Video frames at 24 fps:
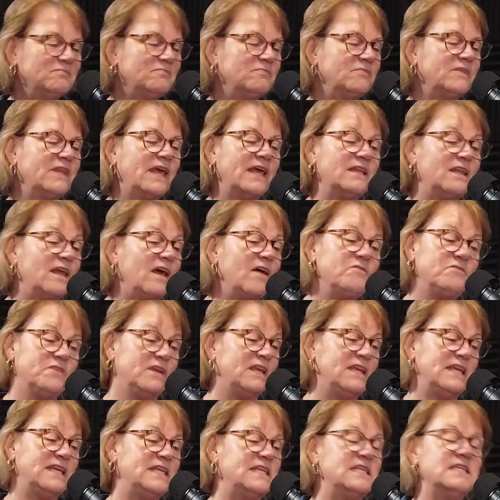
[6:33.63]
they loved it,
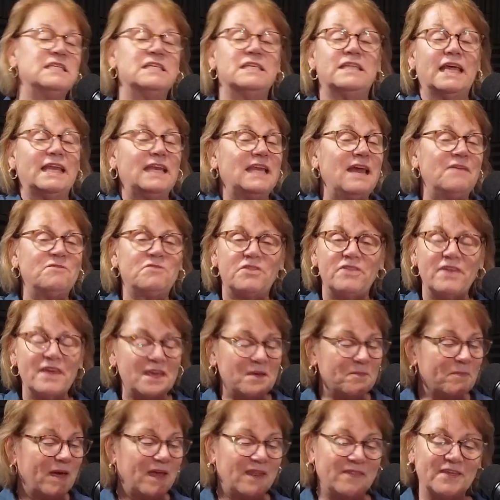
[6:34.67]
and they didn't have to
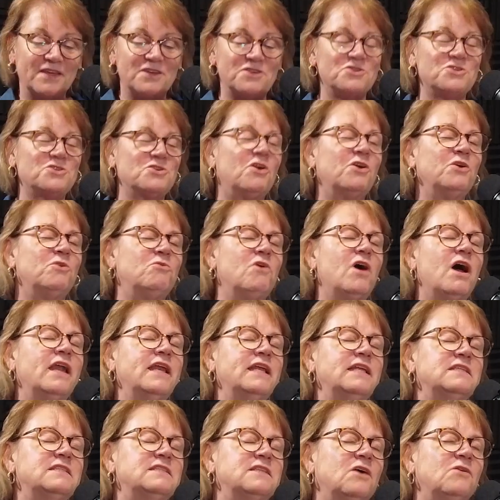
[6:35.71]
think about it. They just started
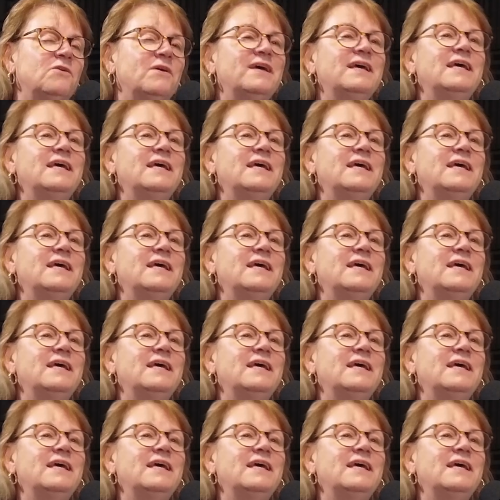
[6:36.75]
writing. So